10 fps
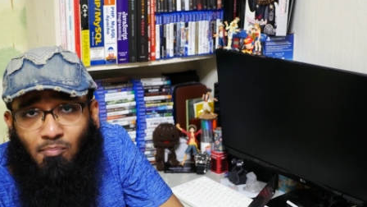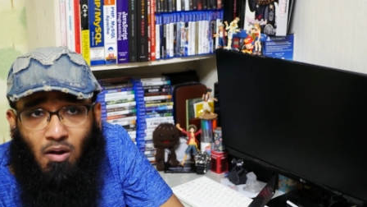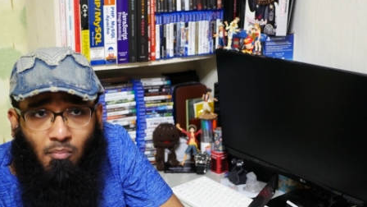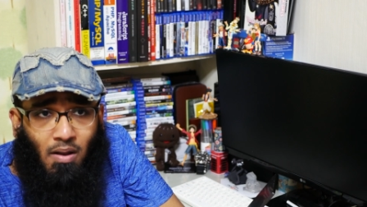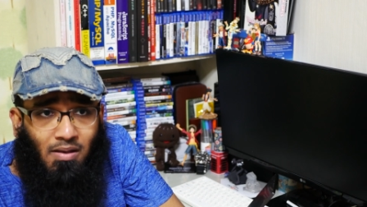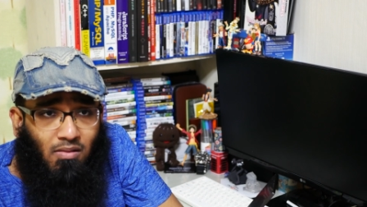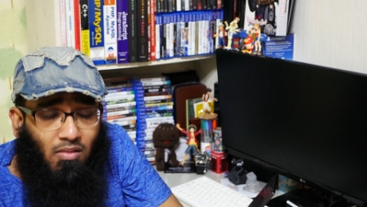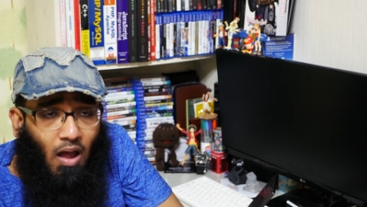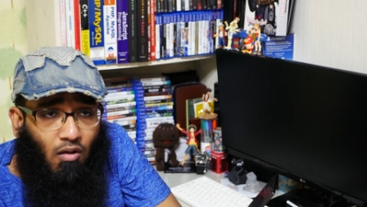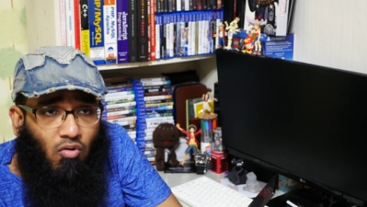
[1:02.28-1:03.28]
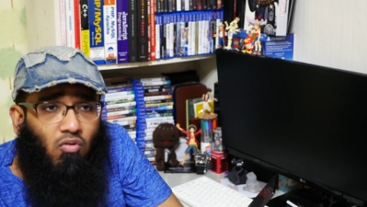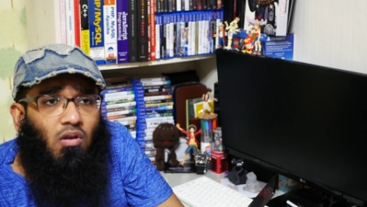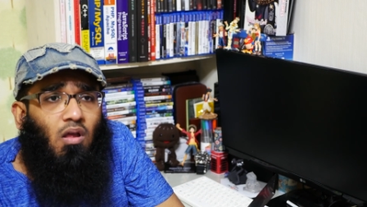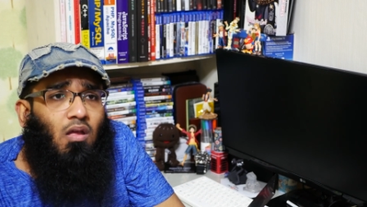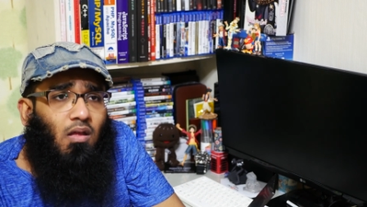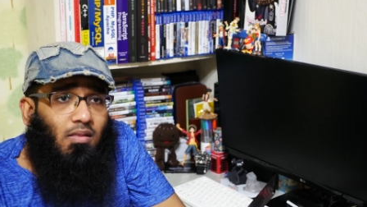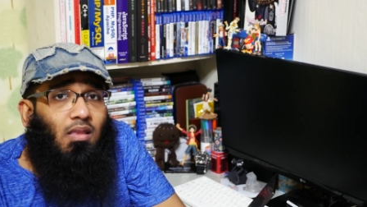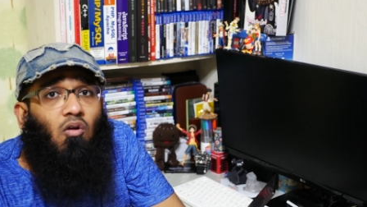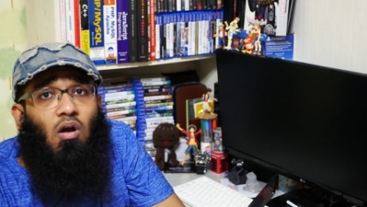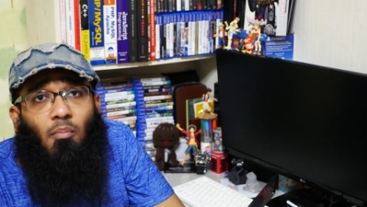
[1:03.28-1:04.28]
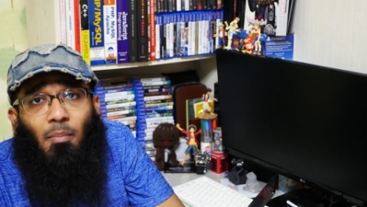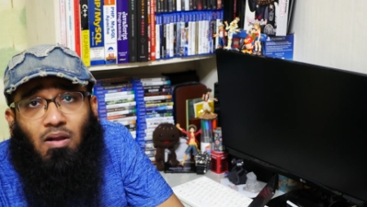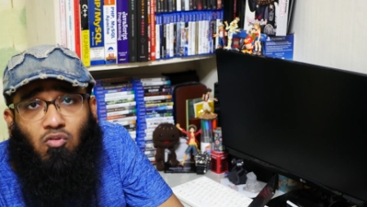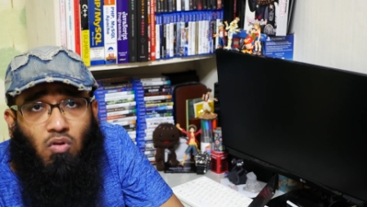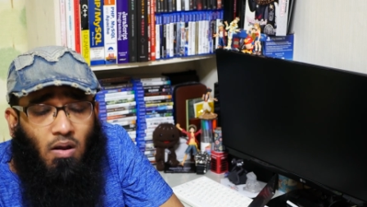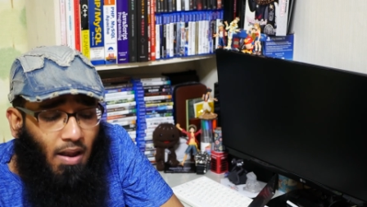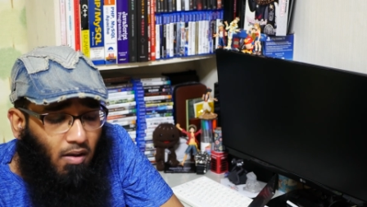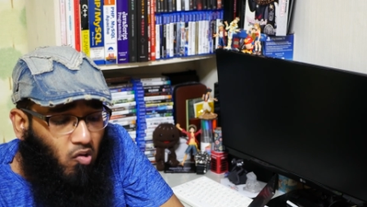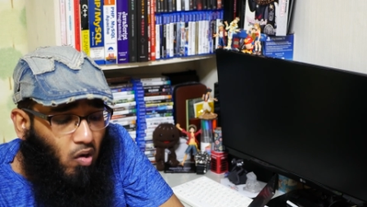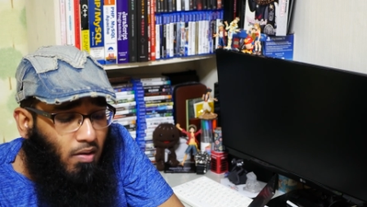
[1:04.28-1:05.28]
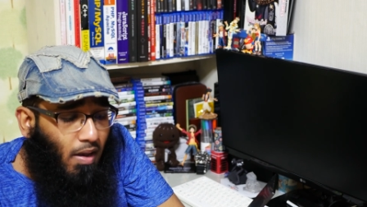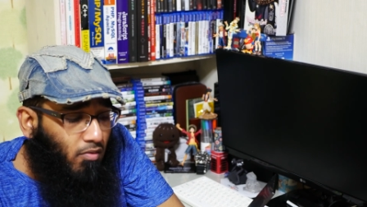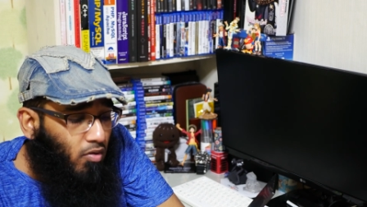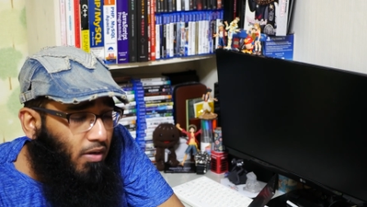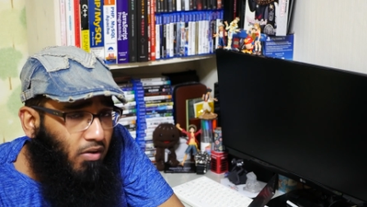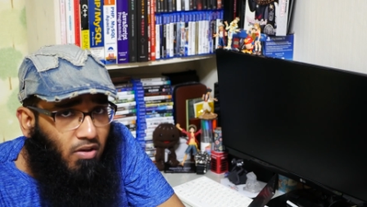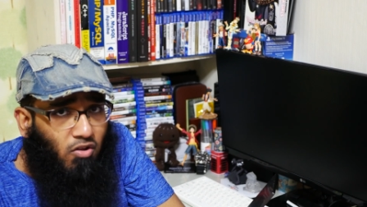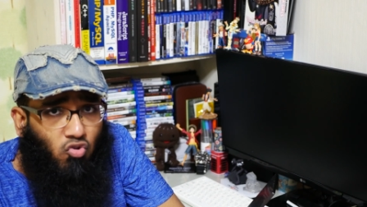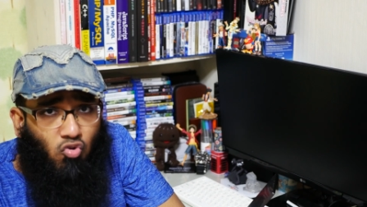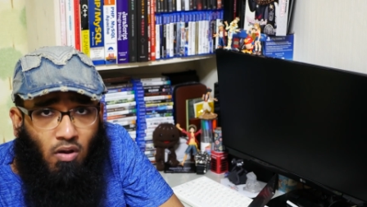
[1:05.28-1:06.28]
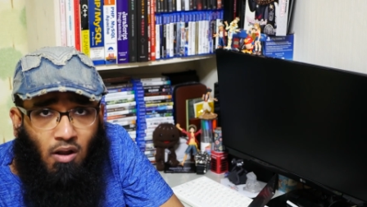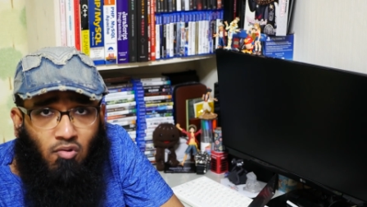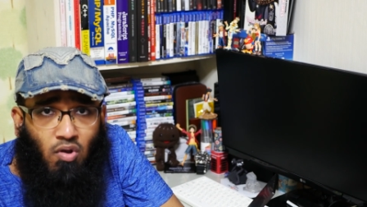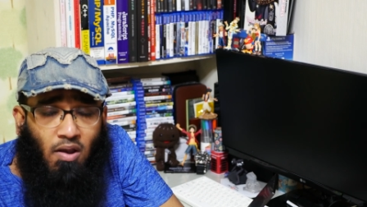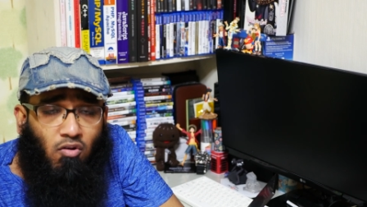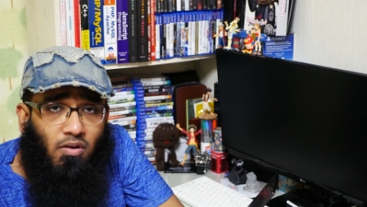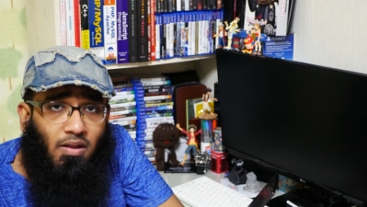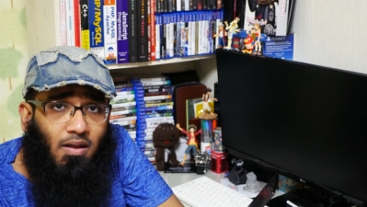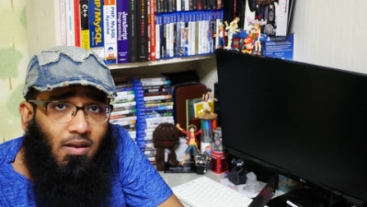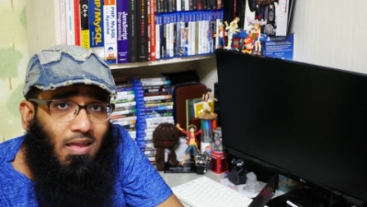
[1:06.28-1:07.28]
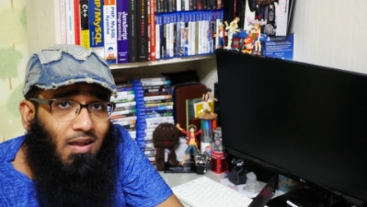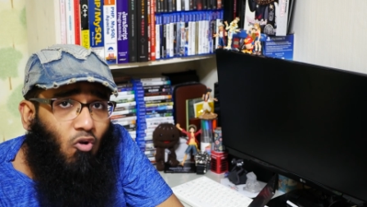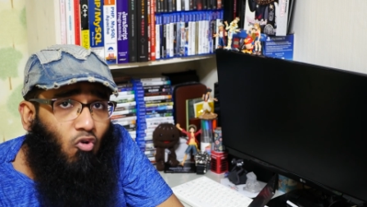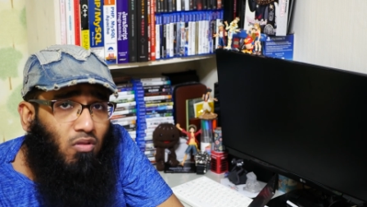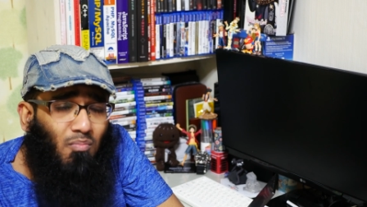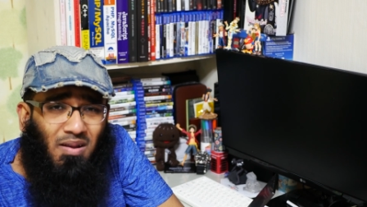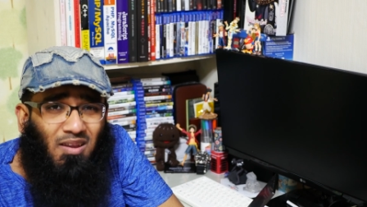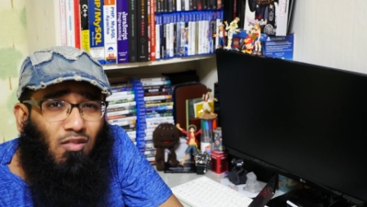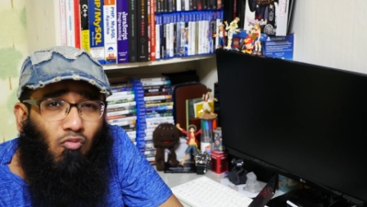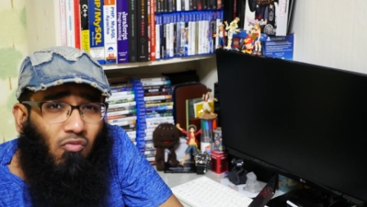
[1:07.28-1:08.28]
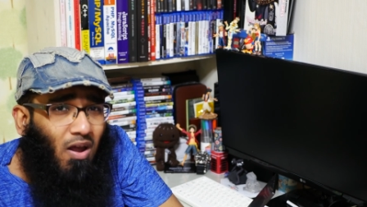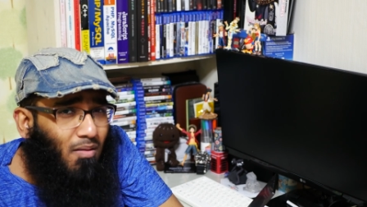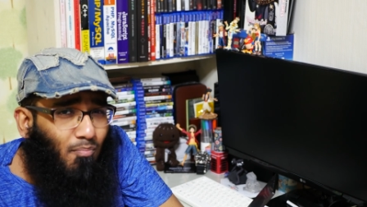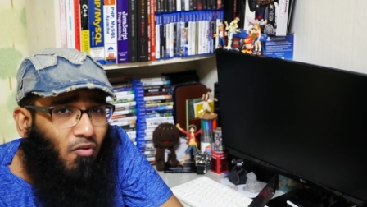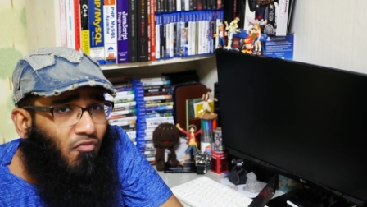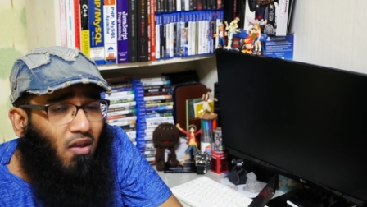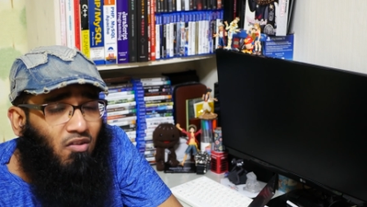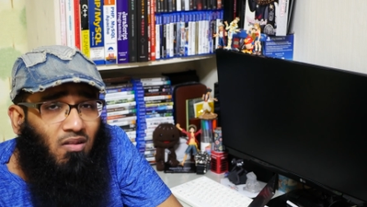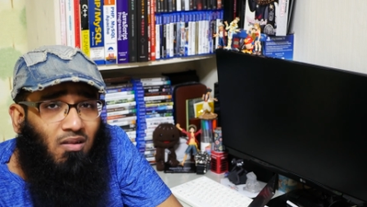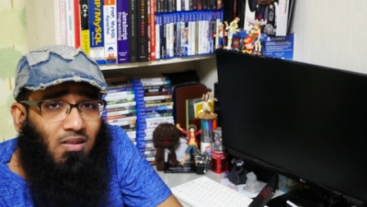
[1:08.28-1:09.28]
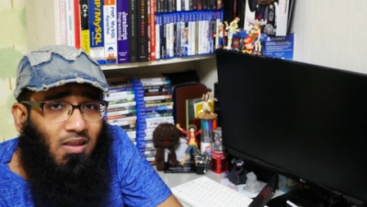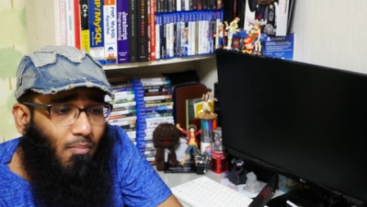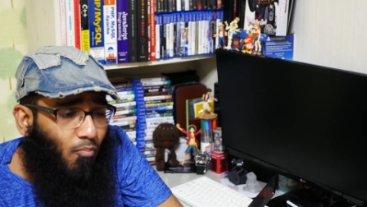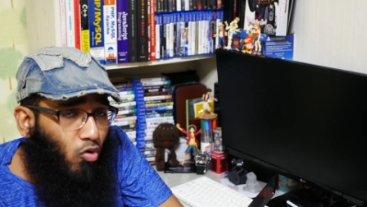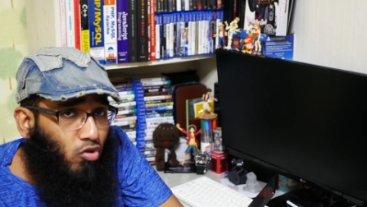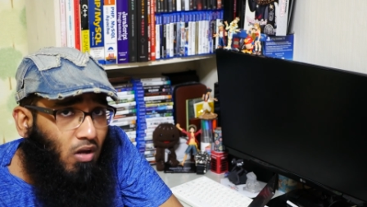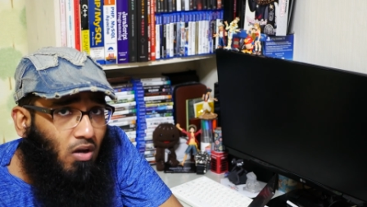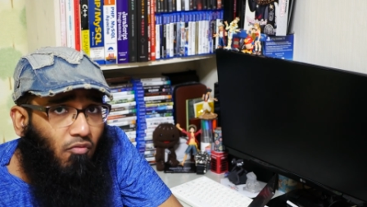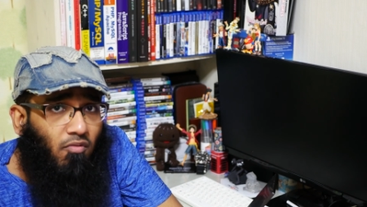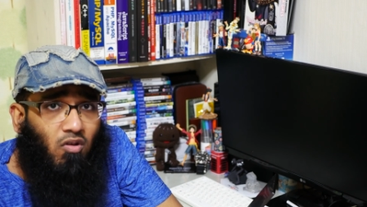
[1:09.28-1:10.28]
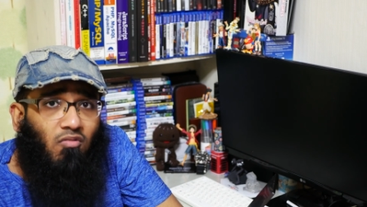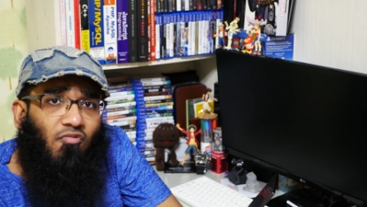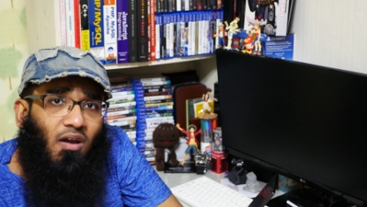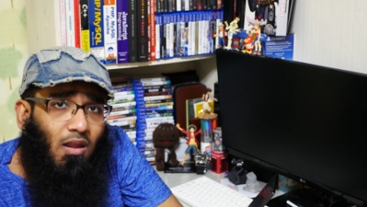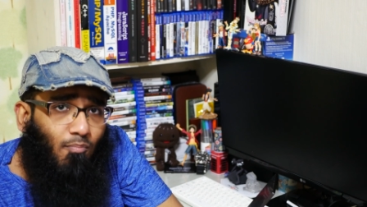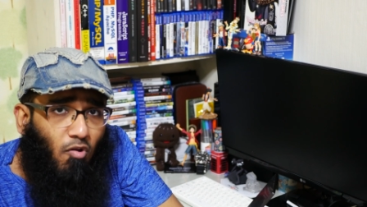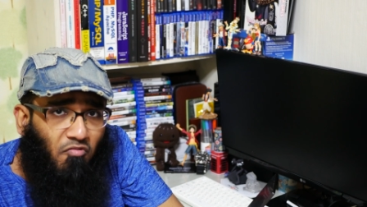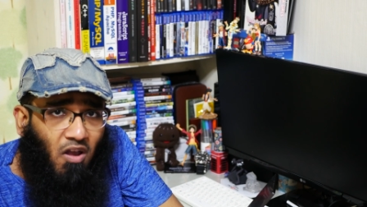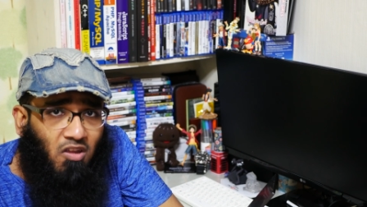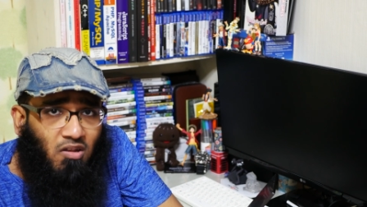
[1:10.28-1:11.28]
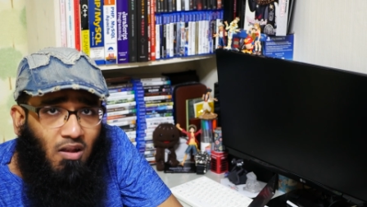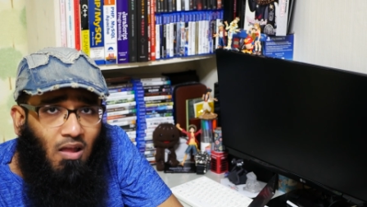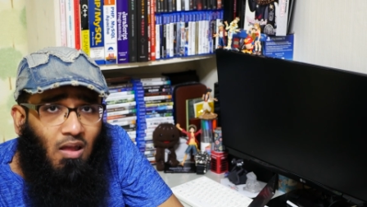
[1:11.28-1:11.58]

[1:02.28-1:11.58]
per month is a lot now come back to the nano degree. Nano degree teach you a lot. Nano degree course material is very professional. Their project review is very professional.